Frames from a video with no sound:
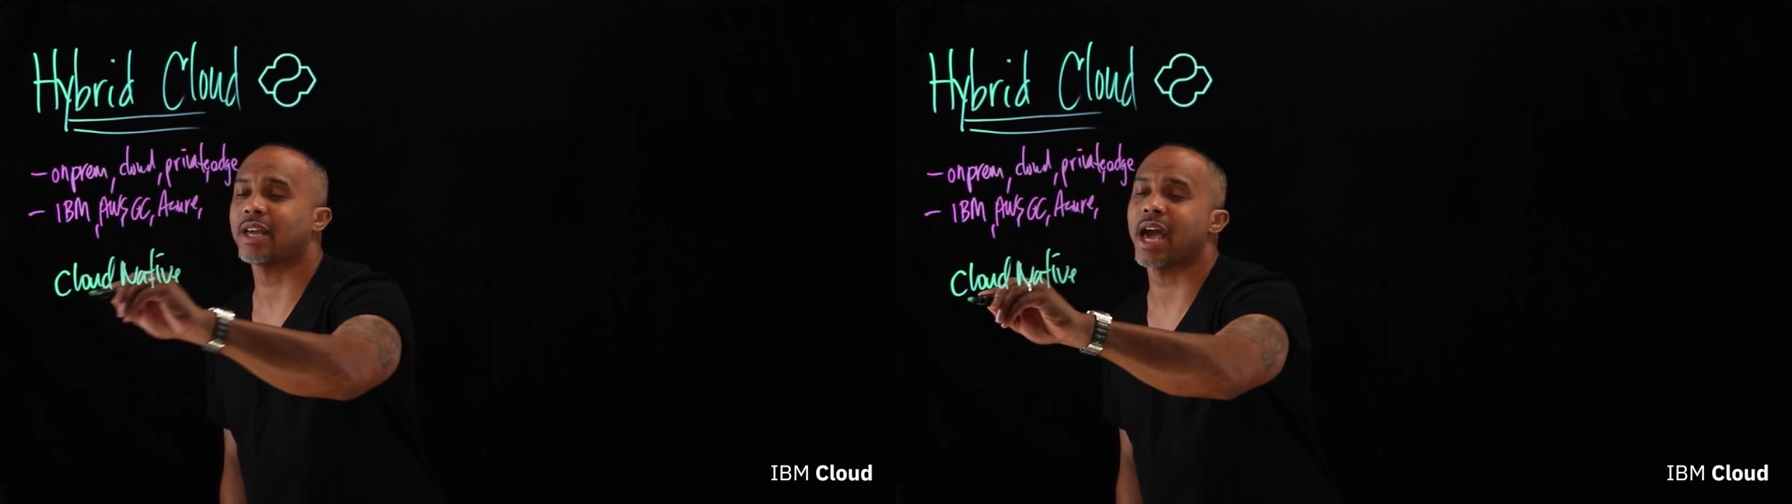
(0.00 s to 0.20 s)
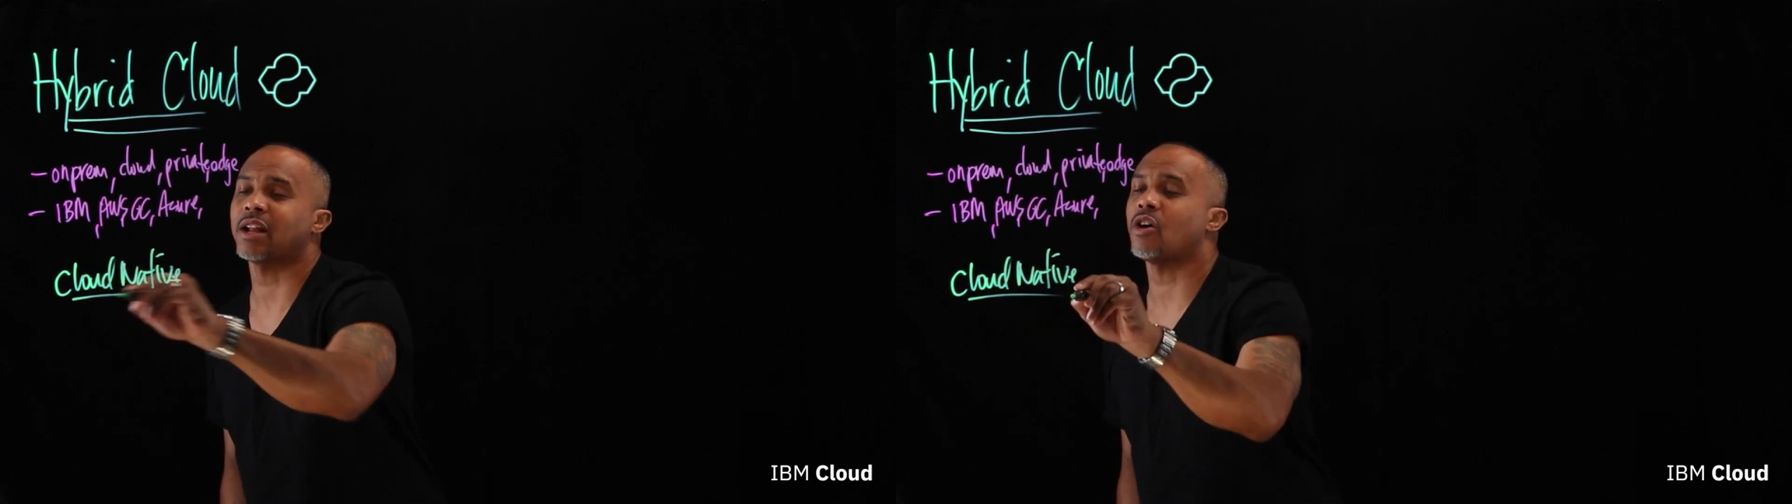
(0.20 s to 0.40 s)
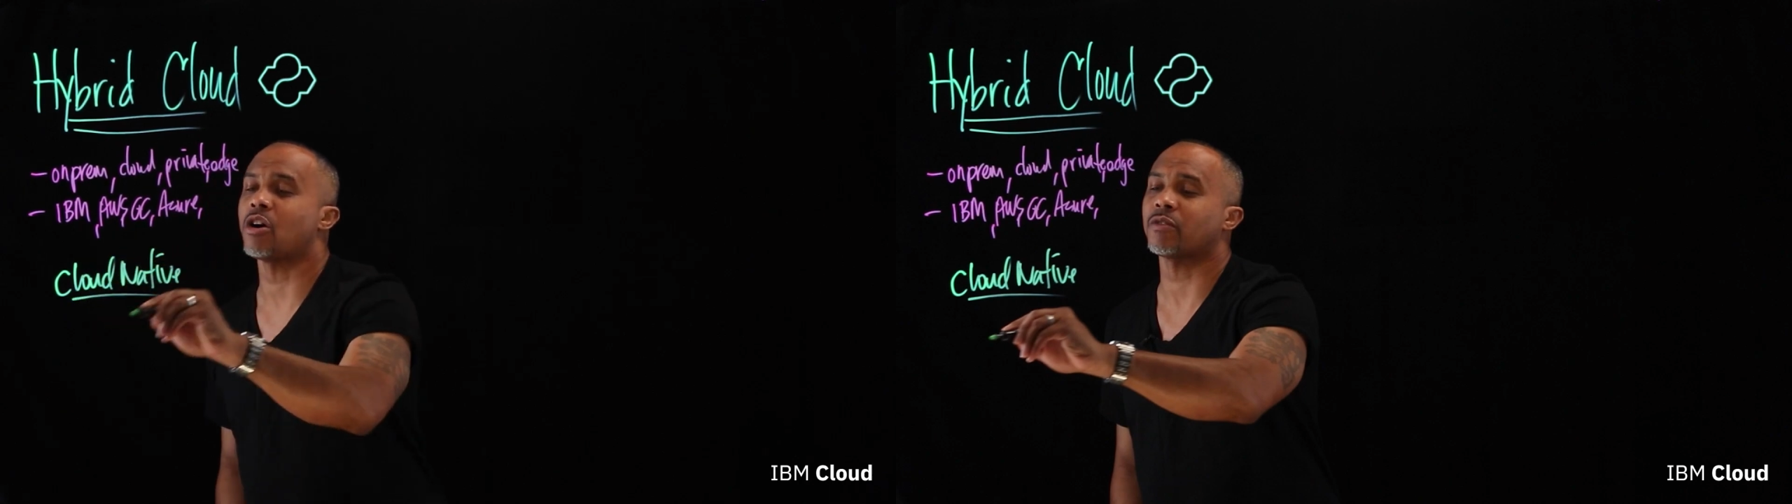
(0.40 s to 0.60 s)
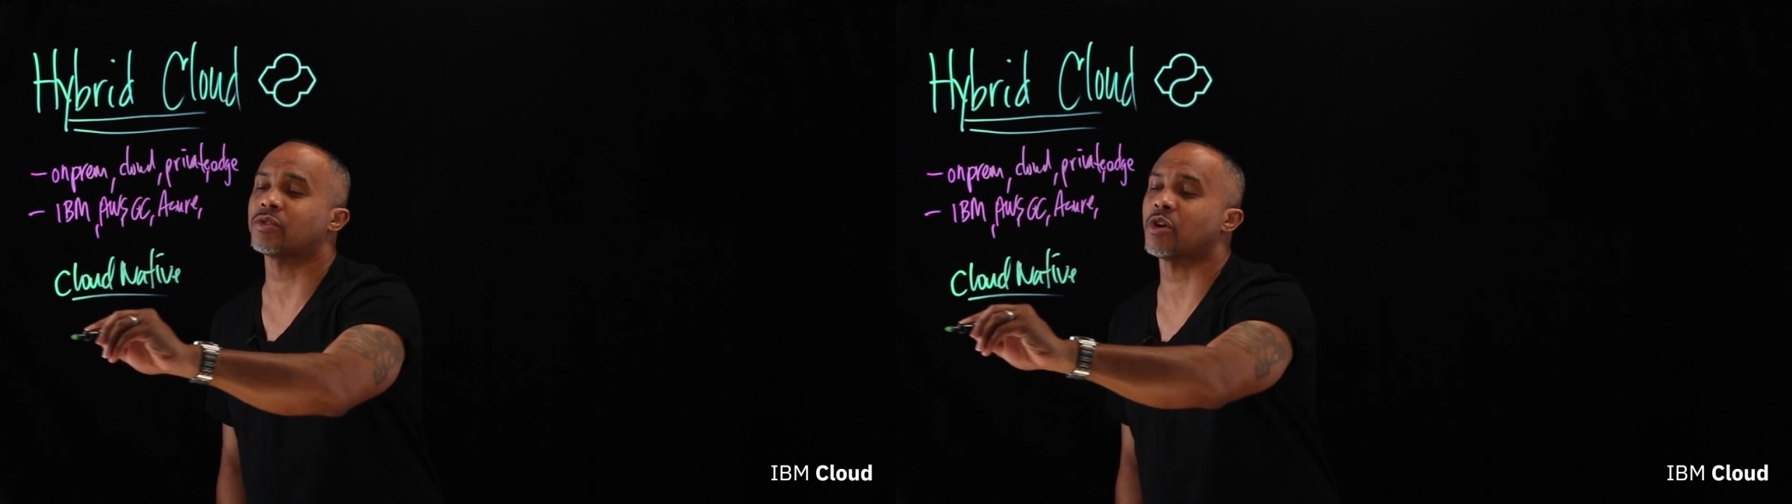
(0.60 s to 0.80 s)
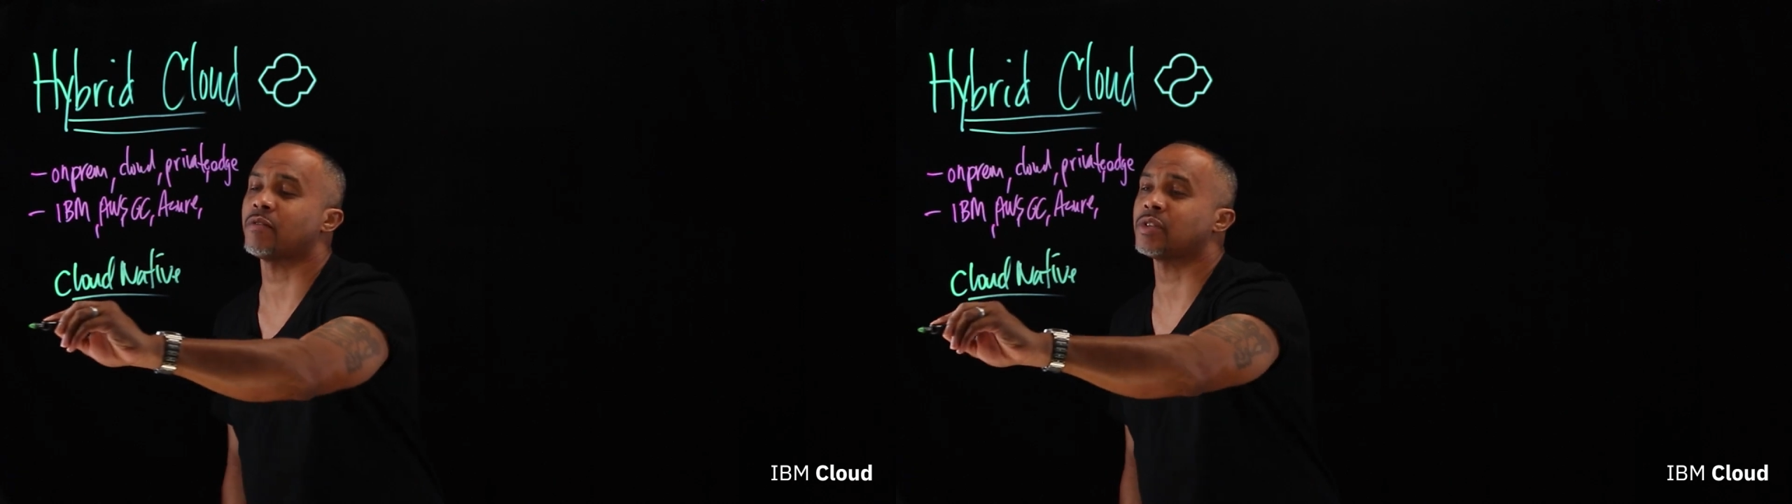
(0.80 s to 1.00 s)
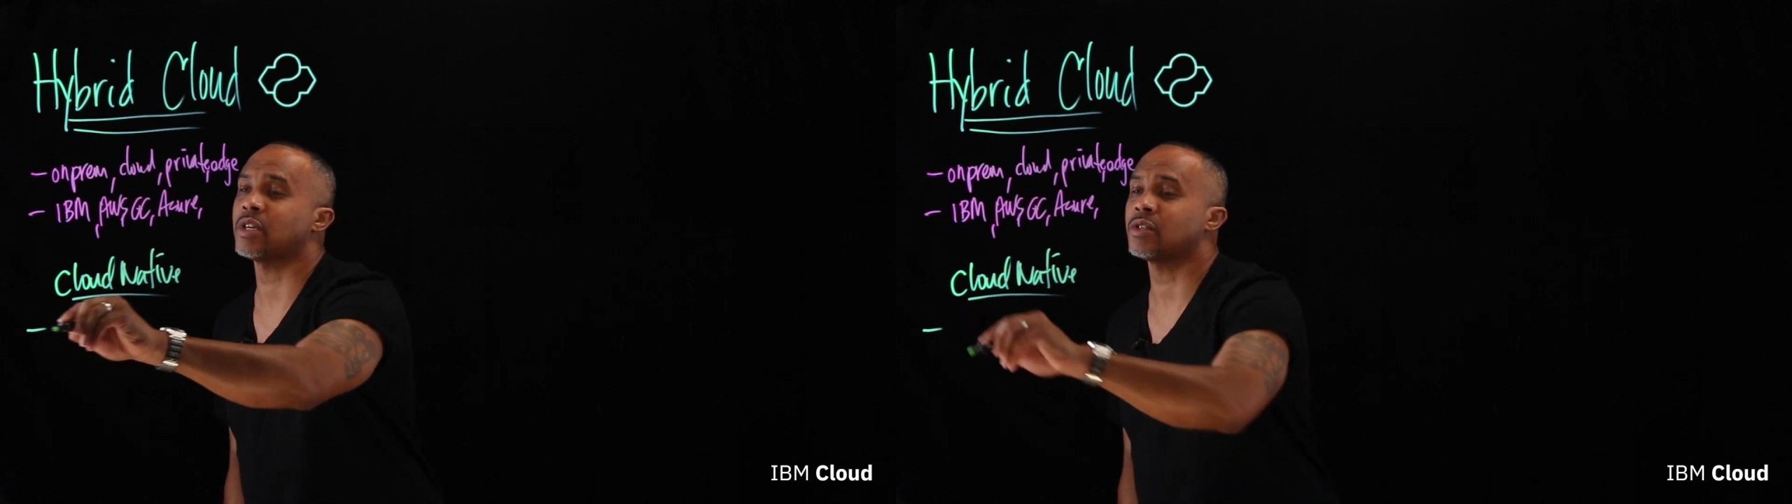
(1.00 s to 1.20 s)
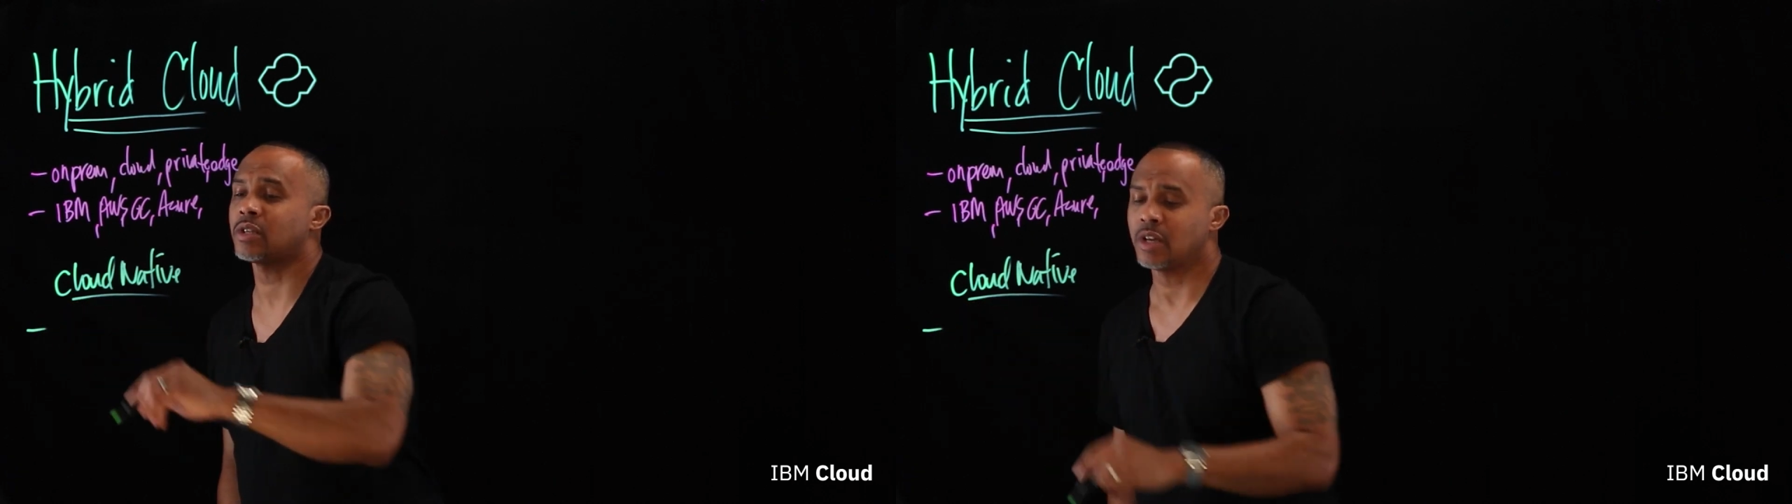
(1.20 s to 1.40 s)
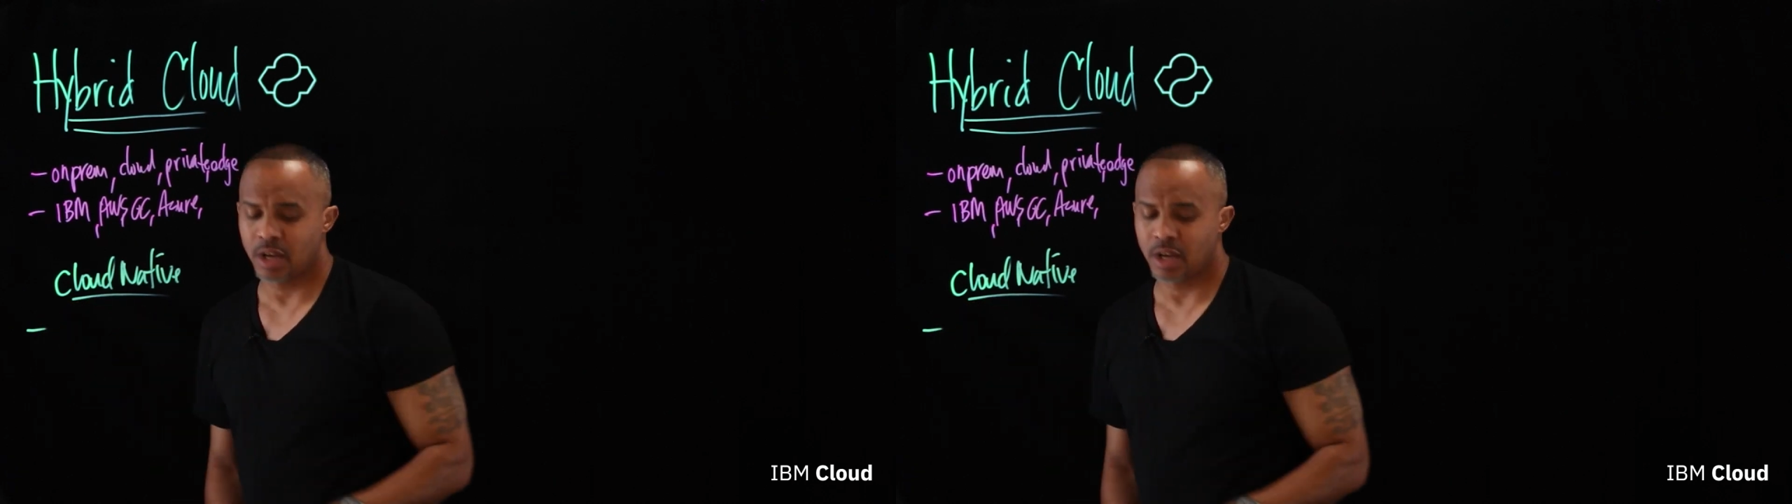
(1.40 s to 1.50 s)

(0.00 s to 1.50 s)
catalog of services